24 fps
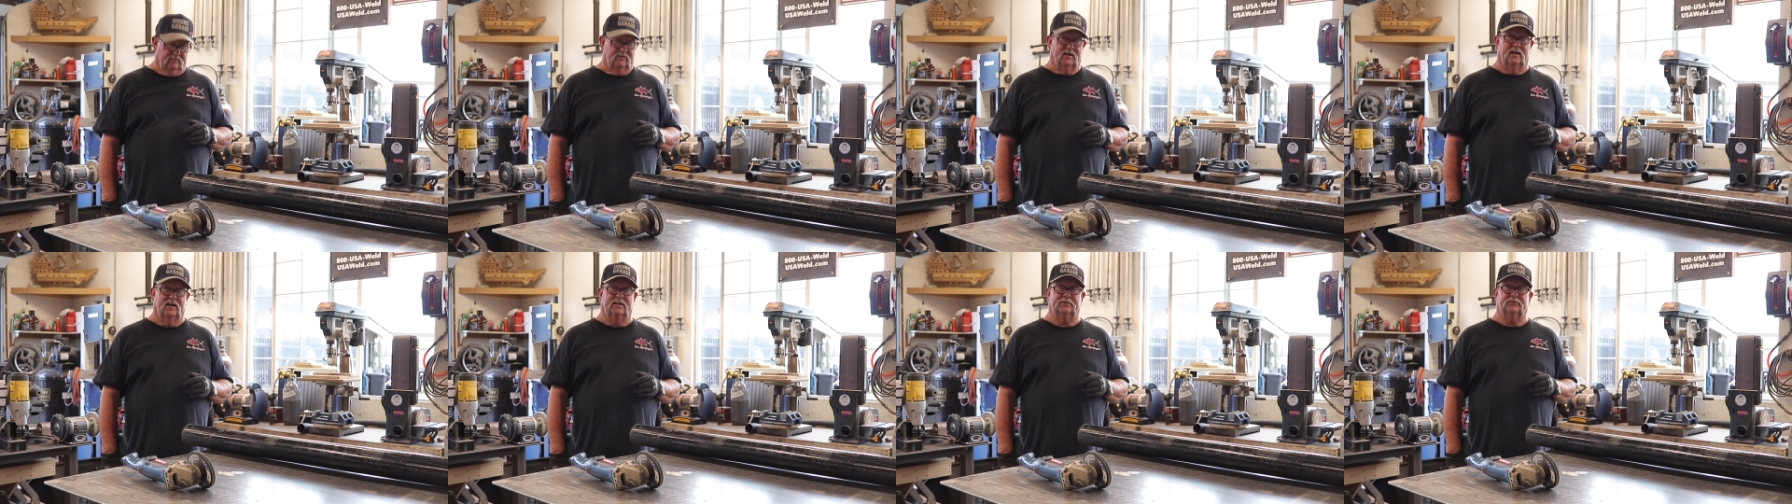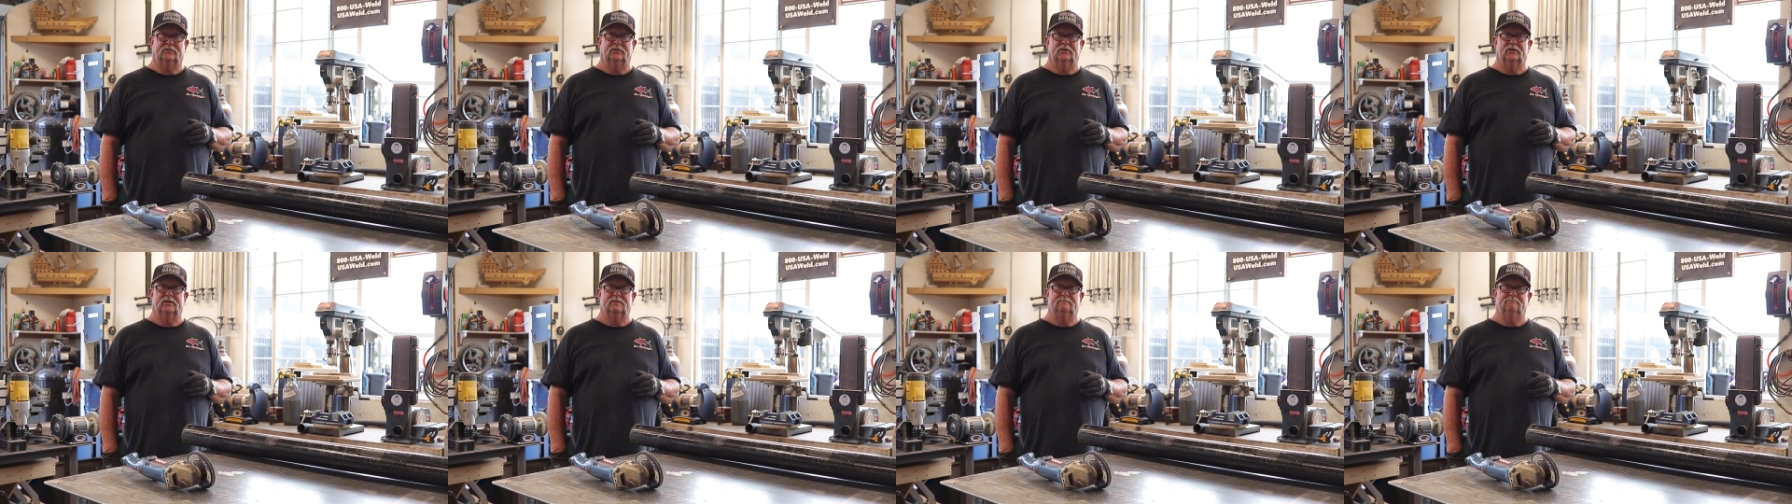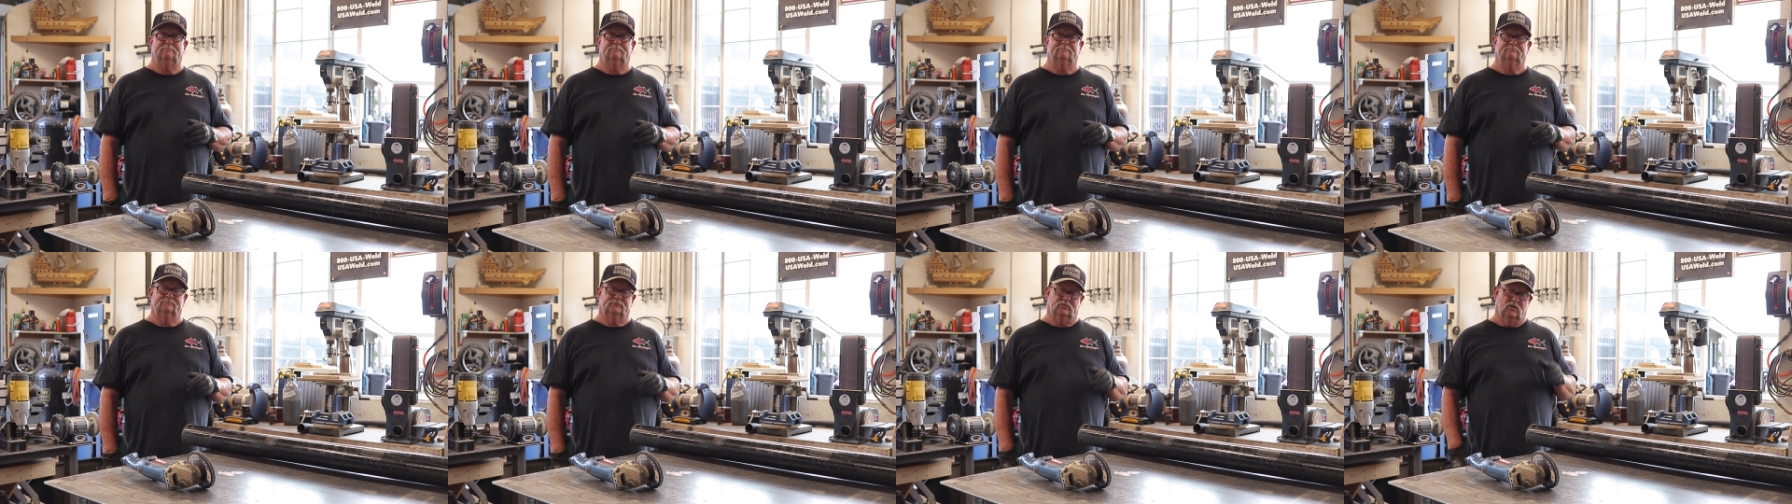Not
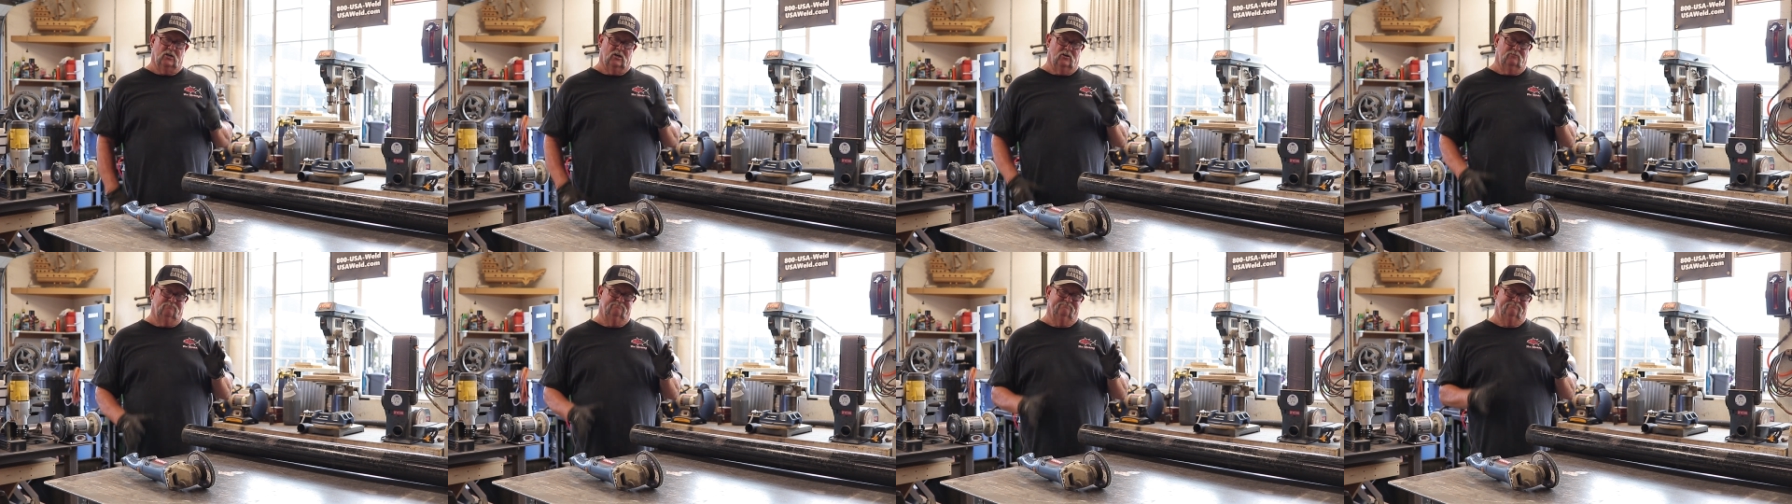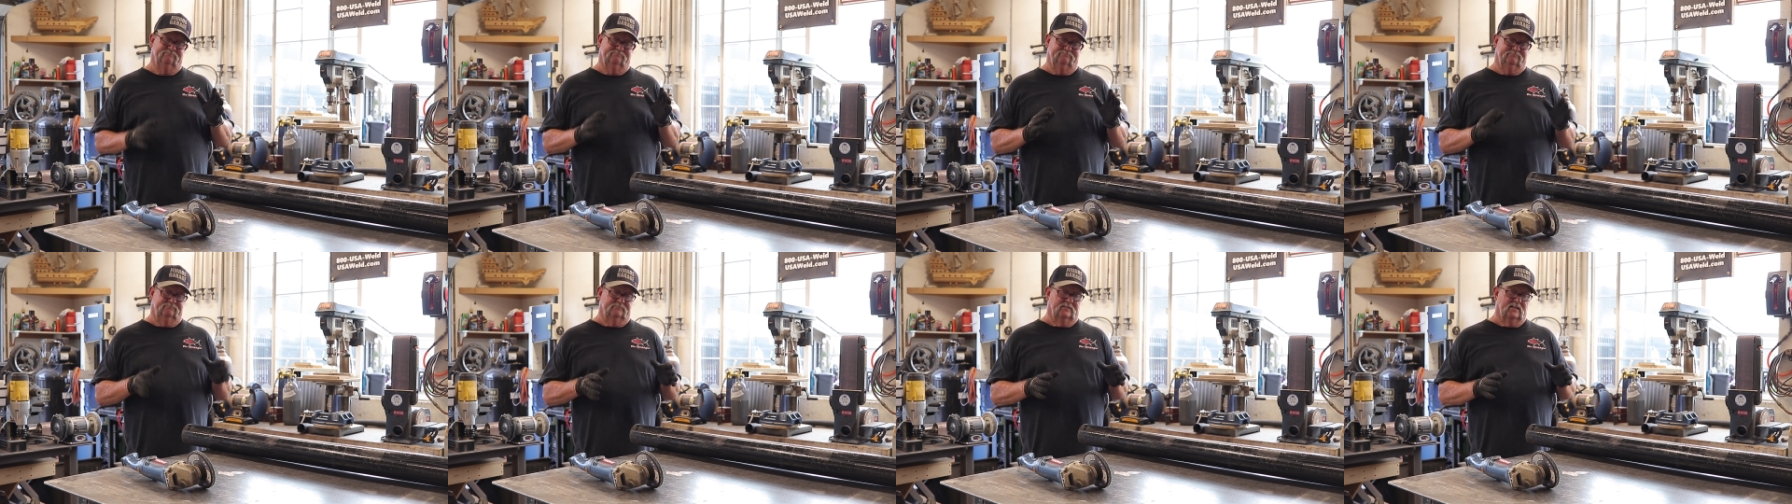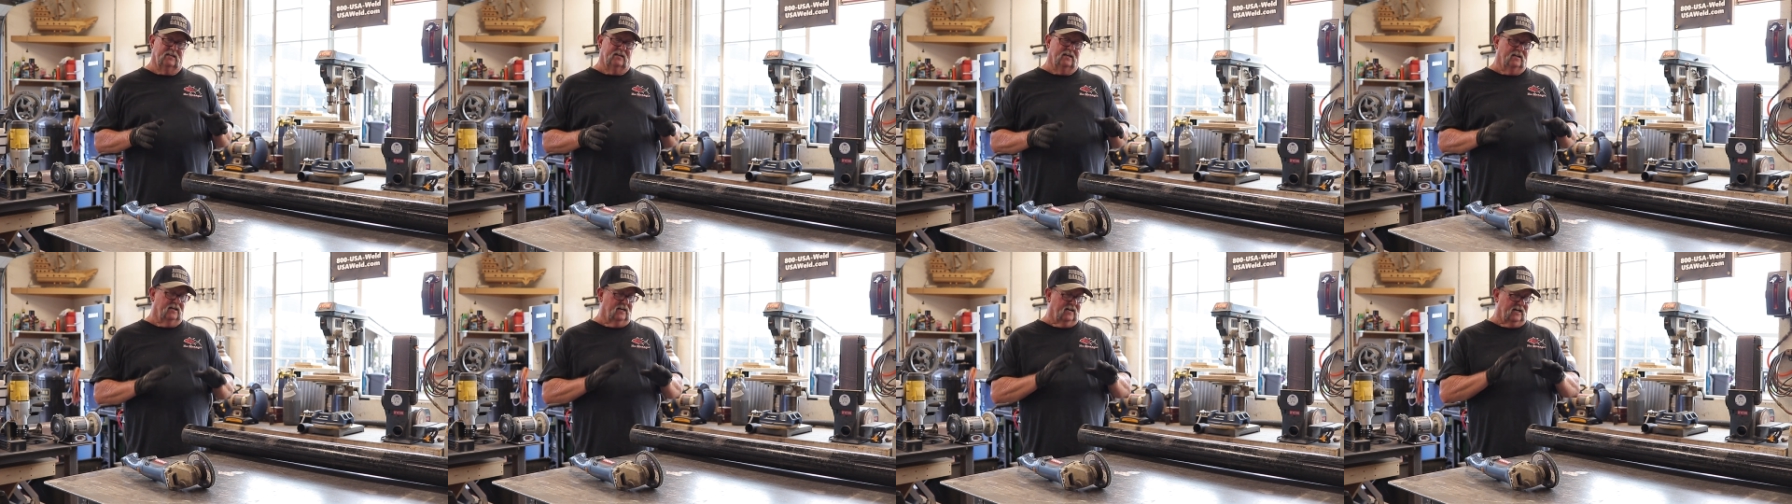good. So
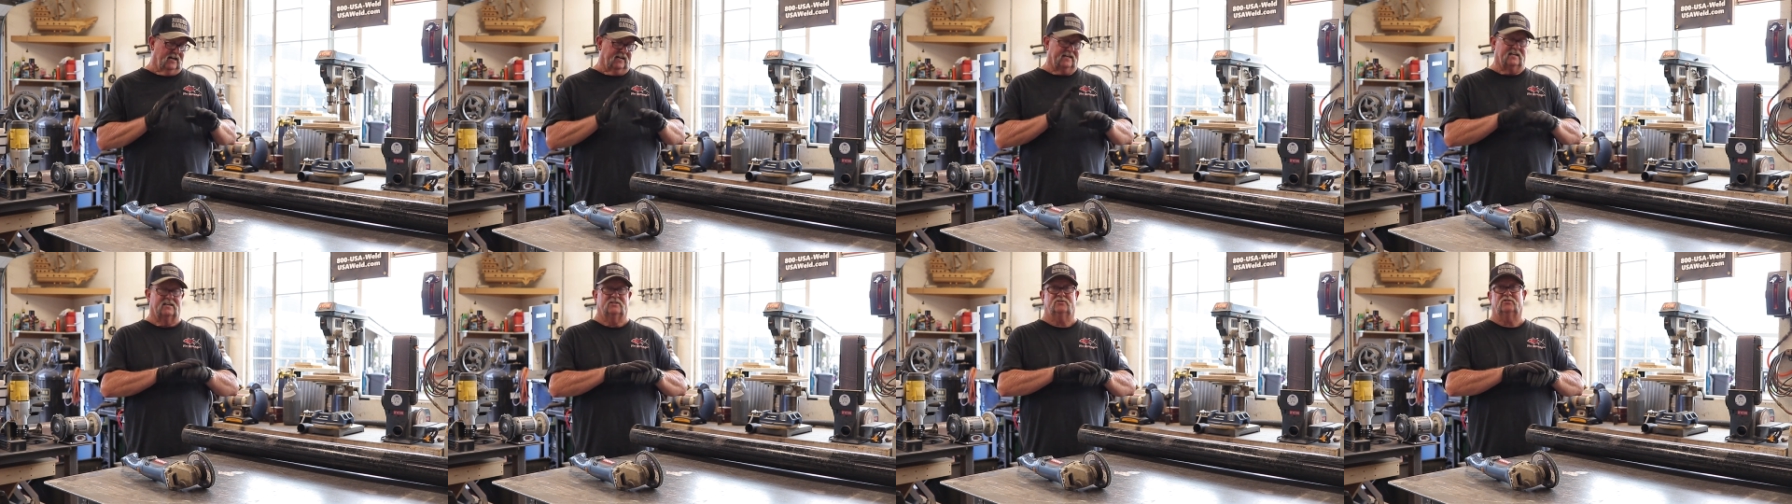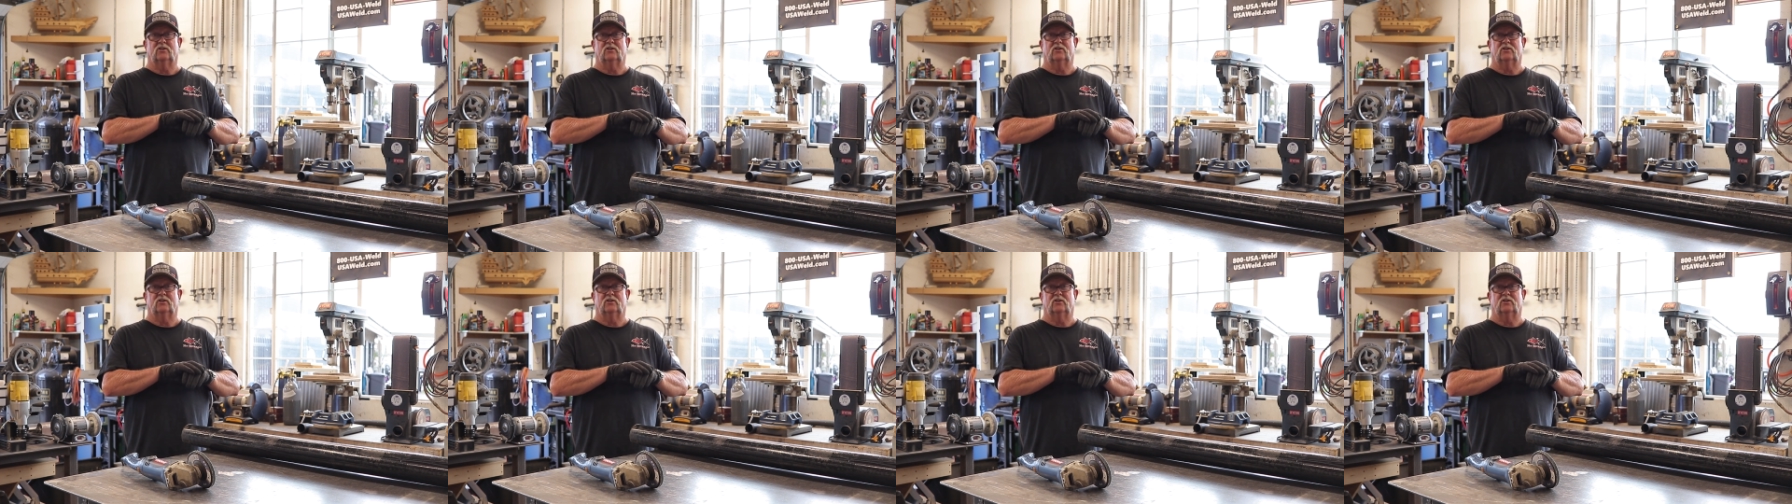I gotta